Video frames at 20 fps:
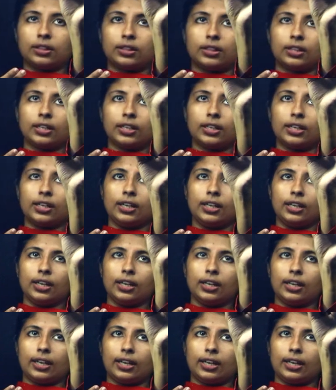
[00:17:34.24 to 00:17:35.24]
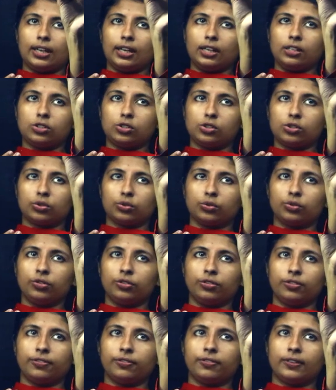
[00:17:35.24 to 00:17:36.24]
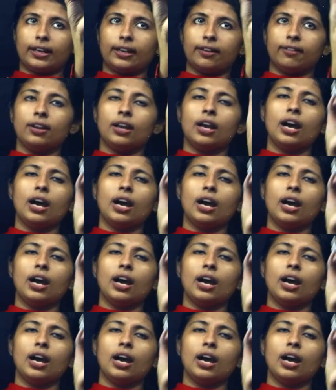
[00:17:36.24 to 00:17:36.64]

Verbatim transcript: 3, 8, 2, 5.